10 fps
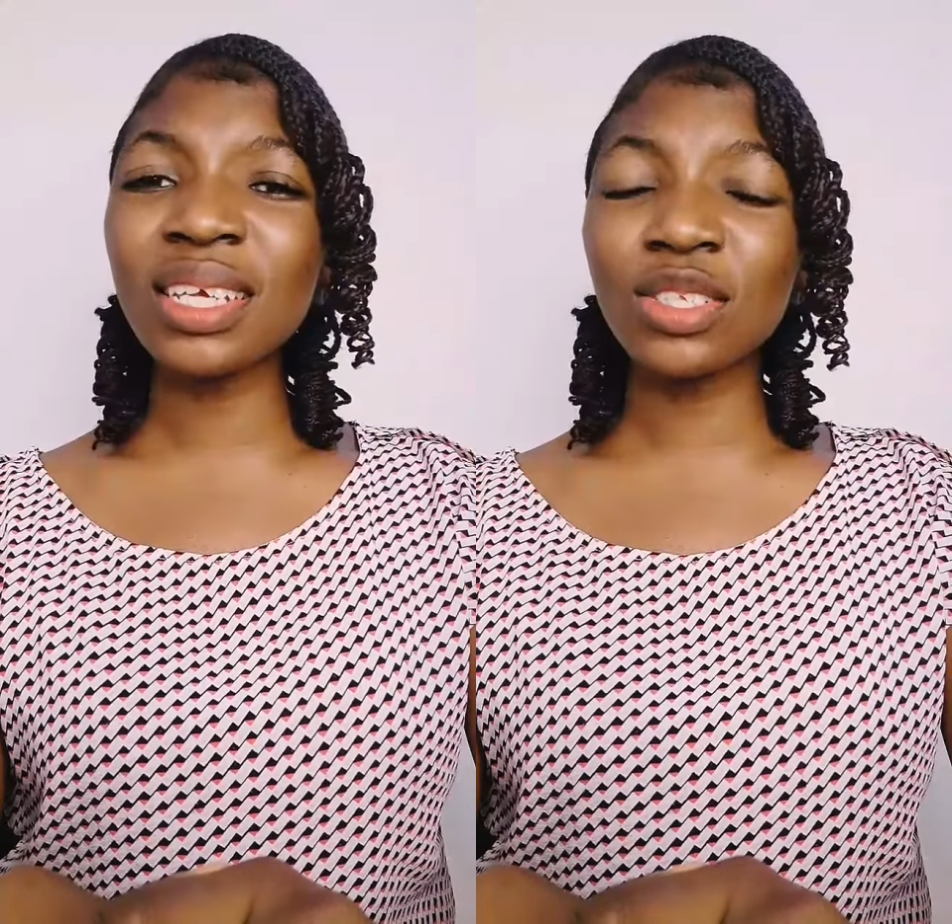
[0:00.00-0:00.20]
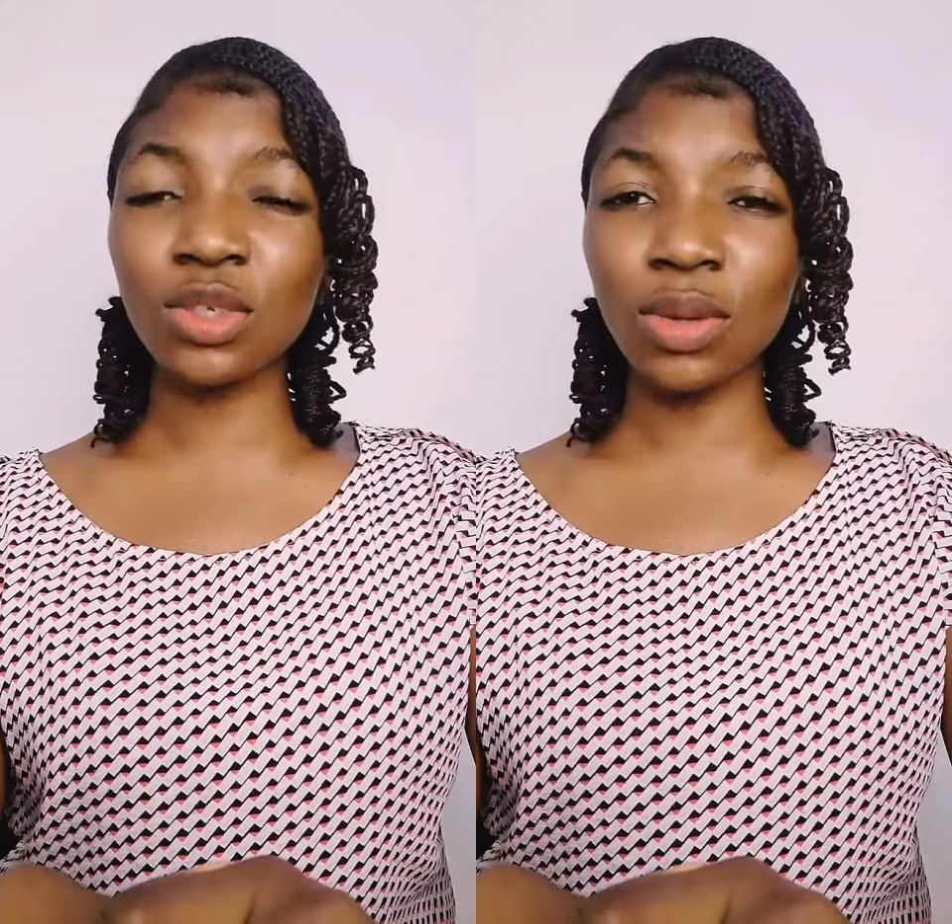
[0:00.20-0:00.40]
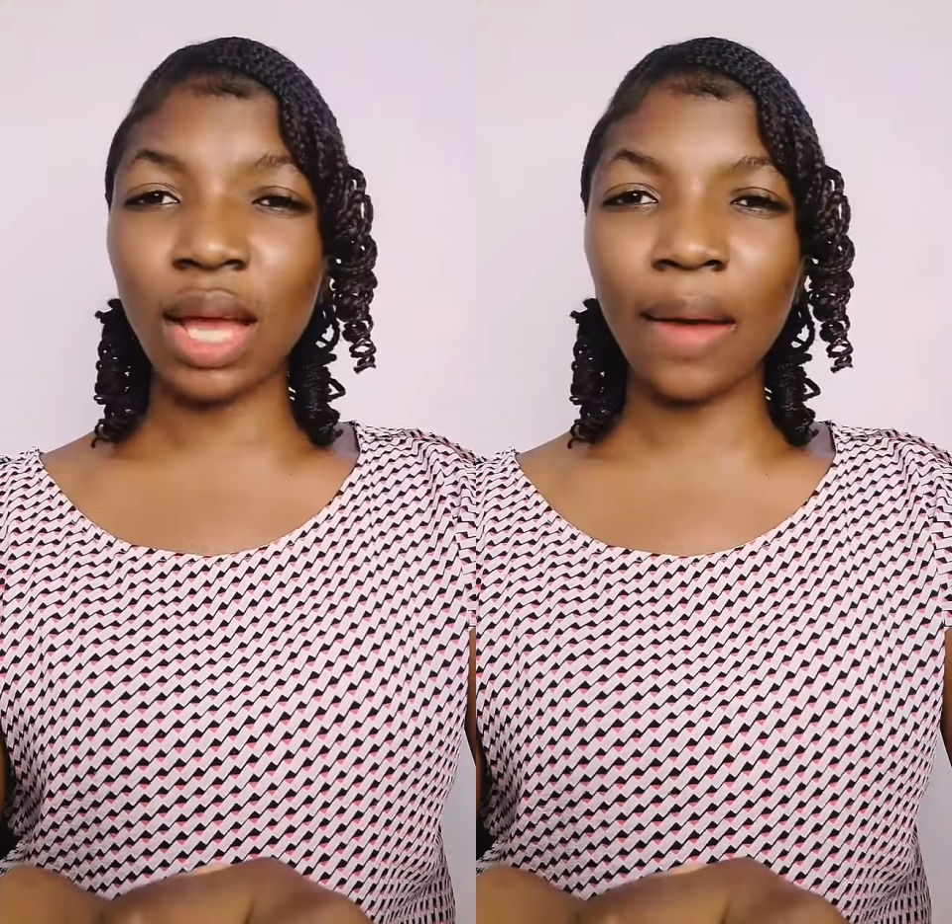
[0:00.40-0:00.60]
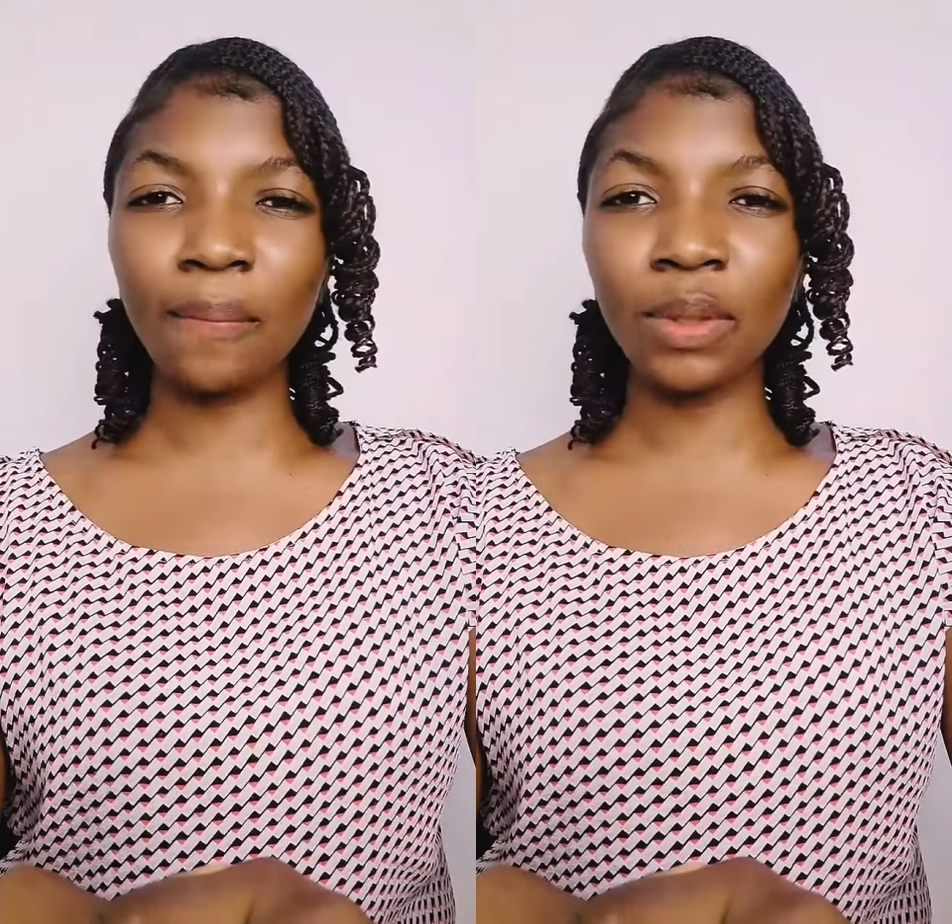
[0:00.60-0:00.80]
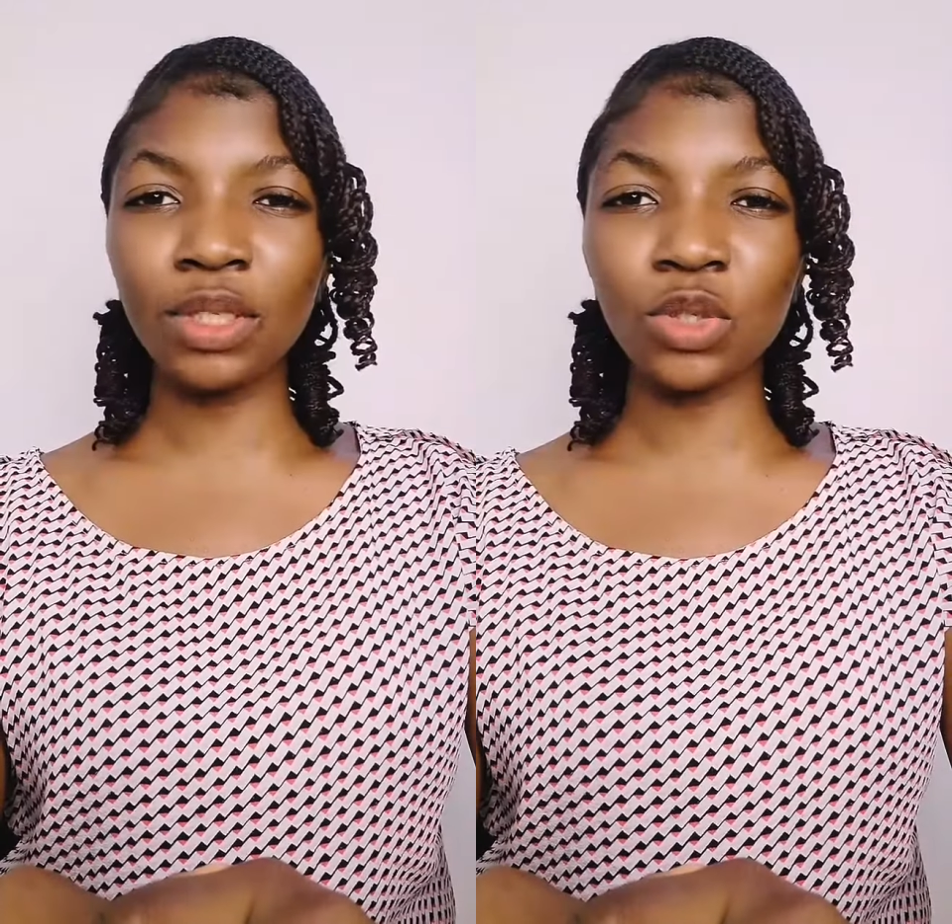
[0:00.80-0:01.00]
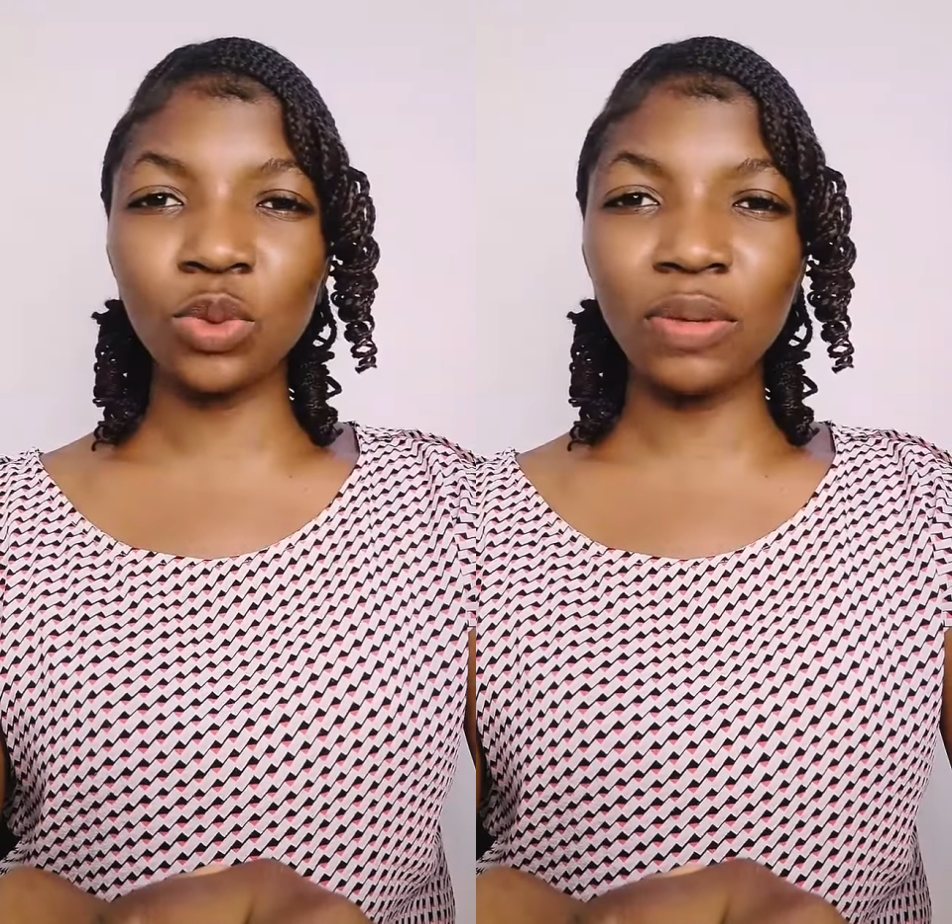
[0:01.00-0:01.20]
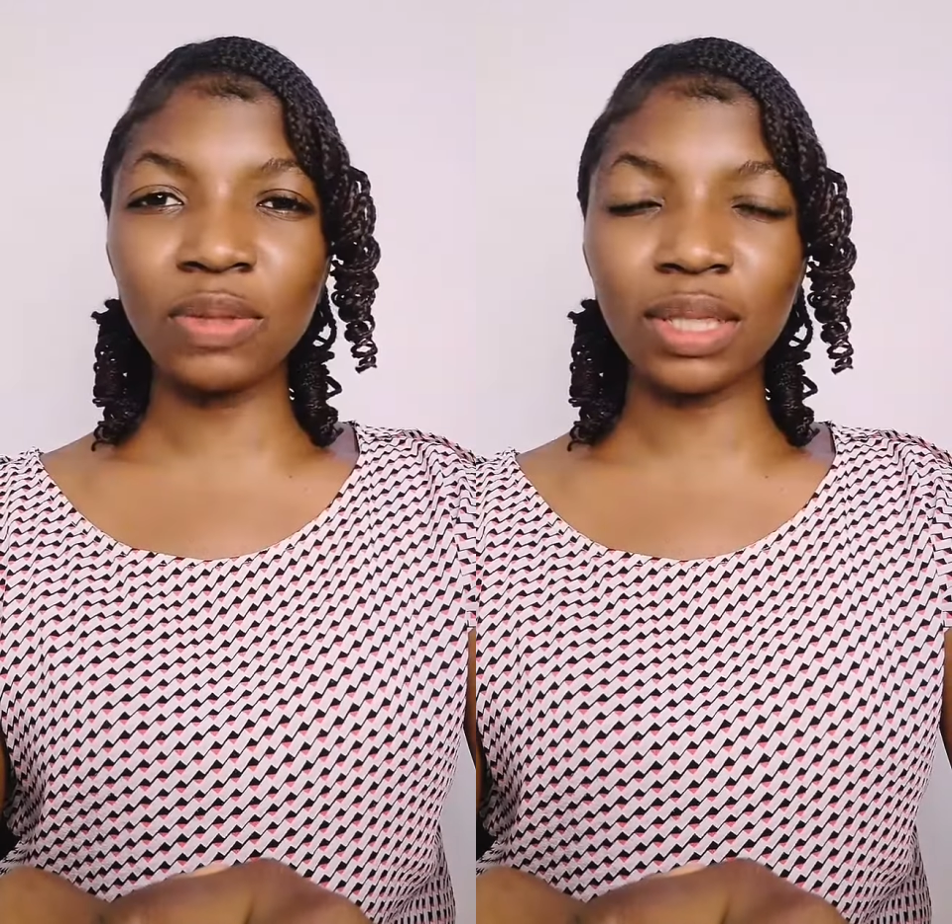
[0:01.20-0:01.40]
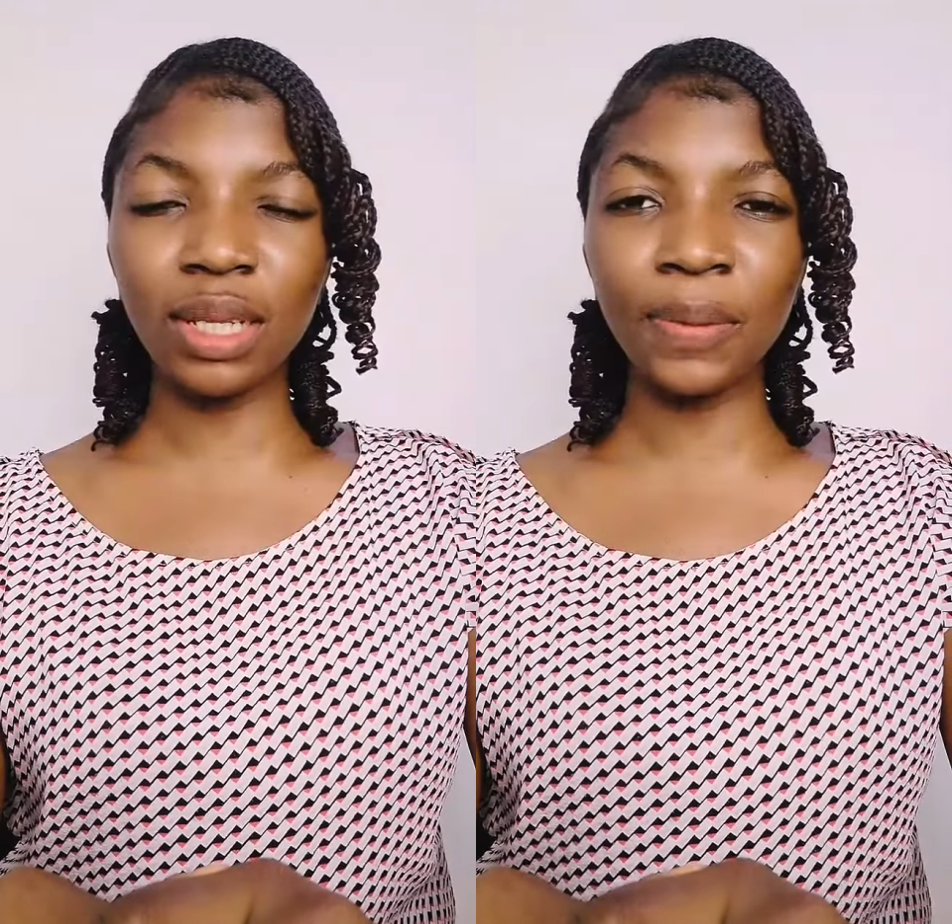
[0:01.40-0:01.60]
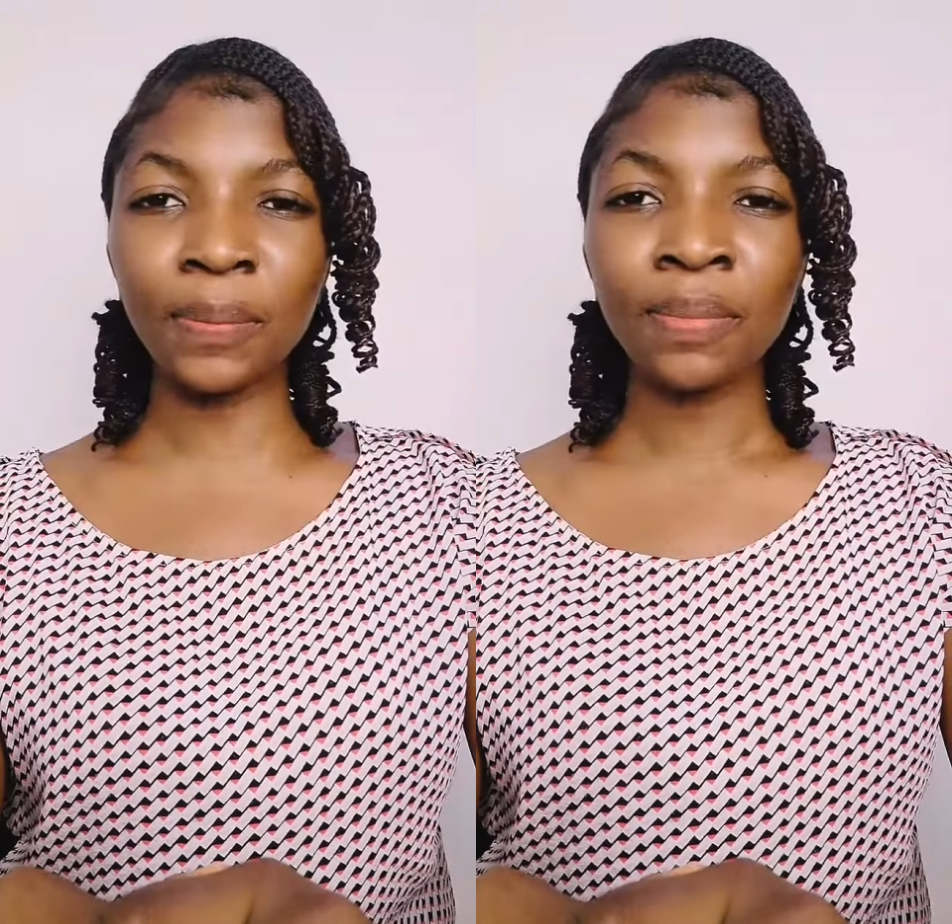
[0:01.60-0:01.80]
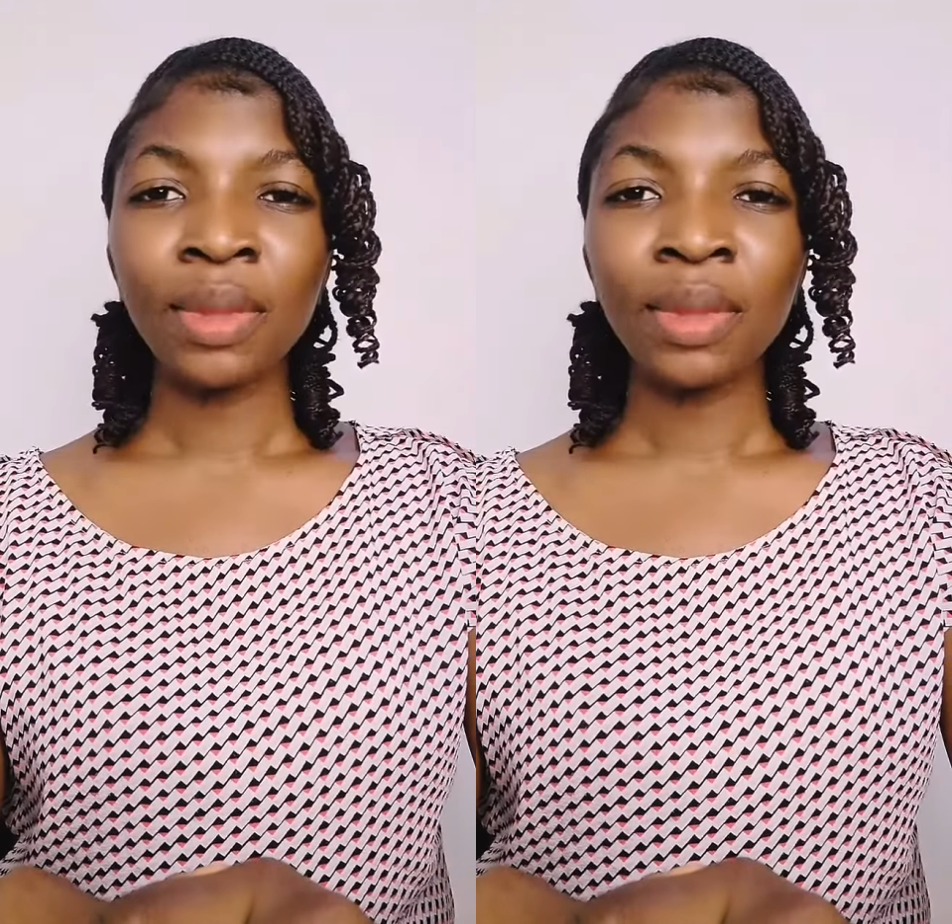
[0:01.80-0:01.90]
it to happen swiftly.